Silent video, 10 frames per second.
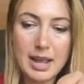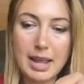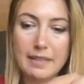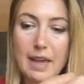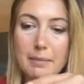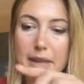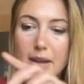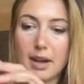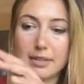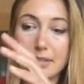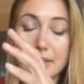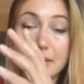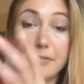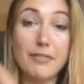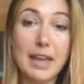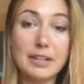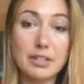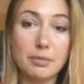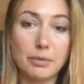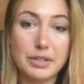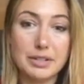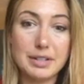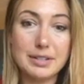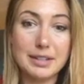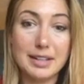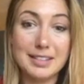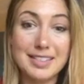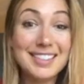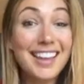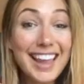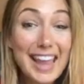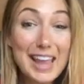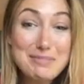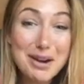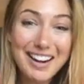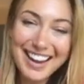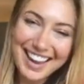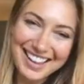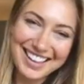And that might cause this phantom resistance. Hey, Bernie.